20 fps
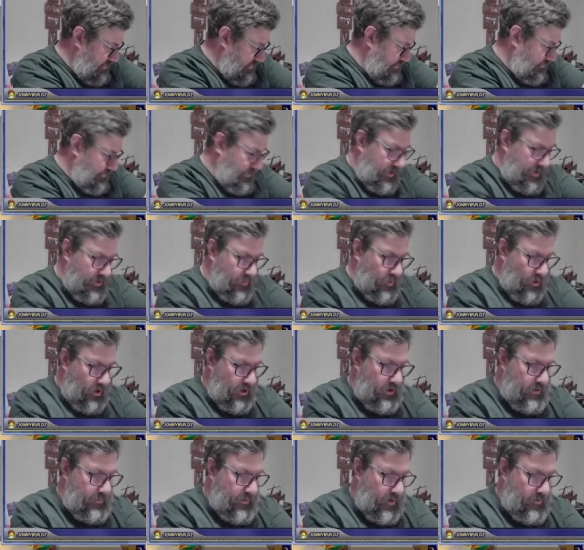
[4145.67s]
very worried
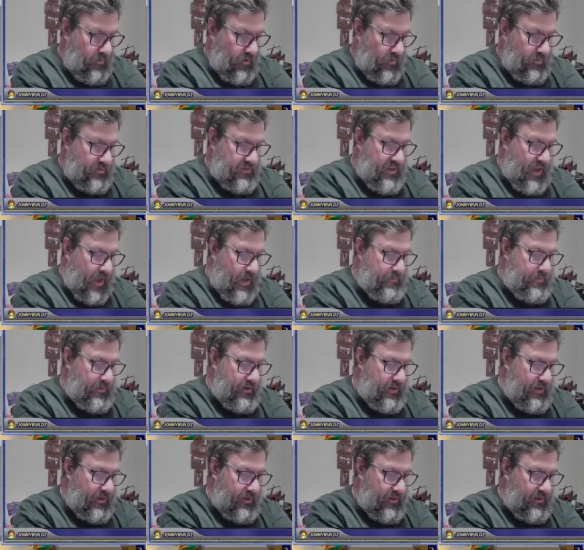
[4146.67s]
about what was
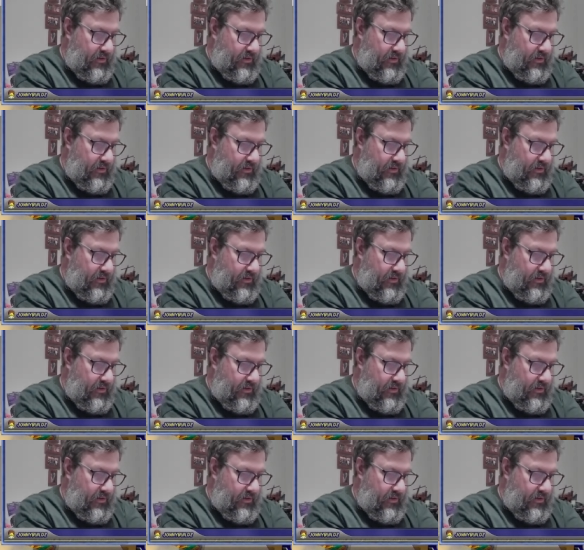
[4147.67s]
happening.